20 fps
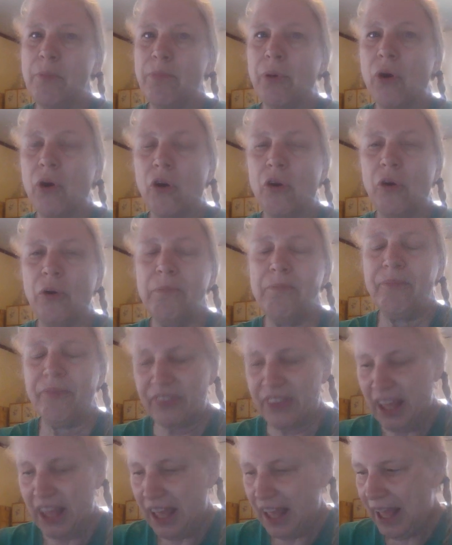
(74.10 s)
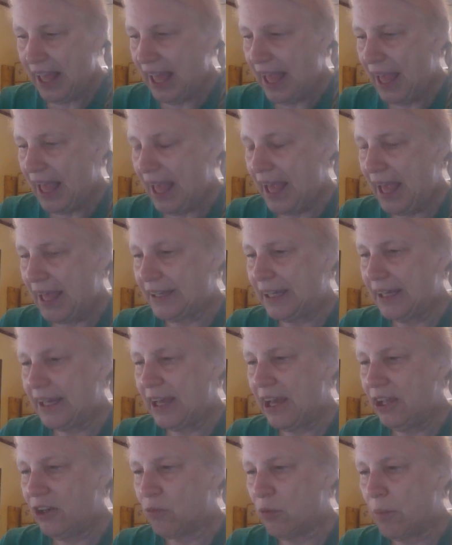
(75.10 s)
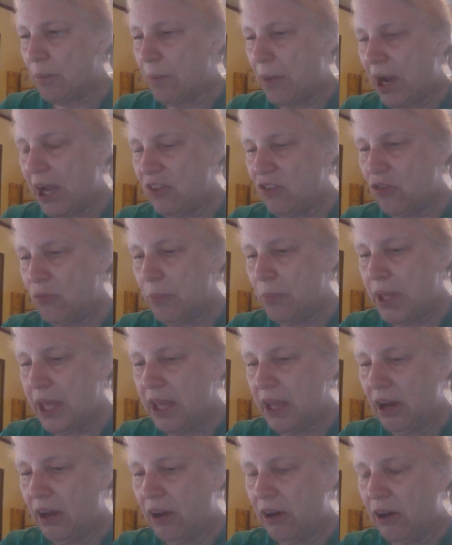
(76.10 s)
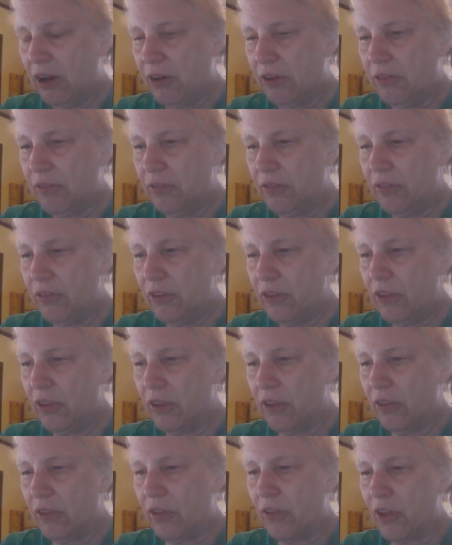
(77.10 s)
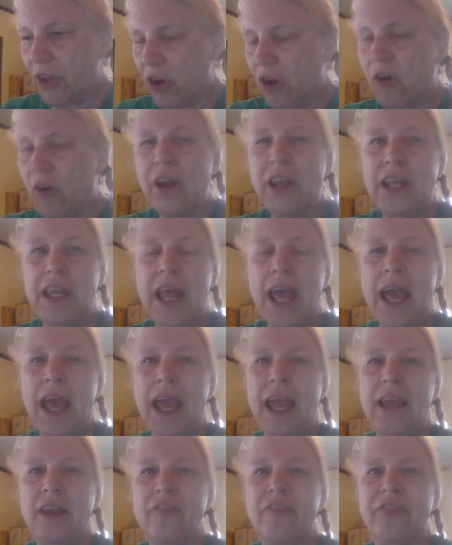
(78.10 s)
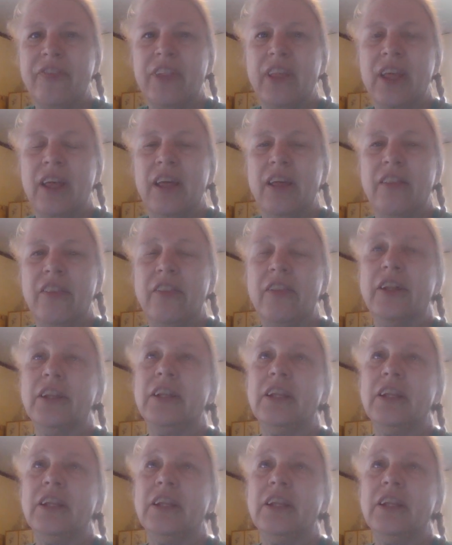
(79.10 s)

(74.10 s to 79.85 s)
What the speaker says: Pearl. And that kind of reminds me of the current day. The